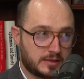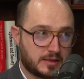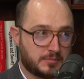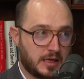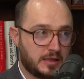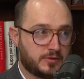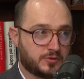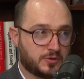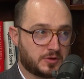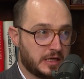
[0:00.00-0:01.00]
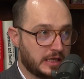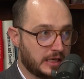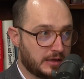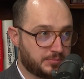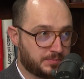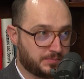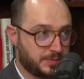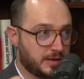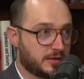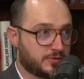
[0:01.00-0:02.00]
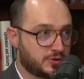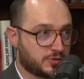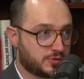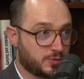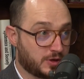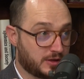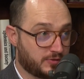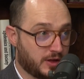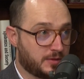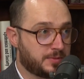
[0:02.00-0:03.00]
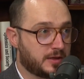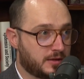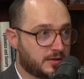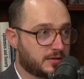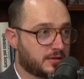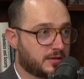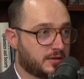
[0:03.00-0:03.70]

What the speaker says: Is it mainly for individuals who are developing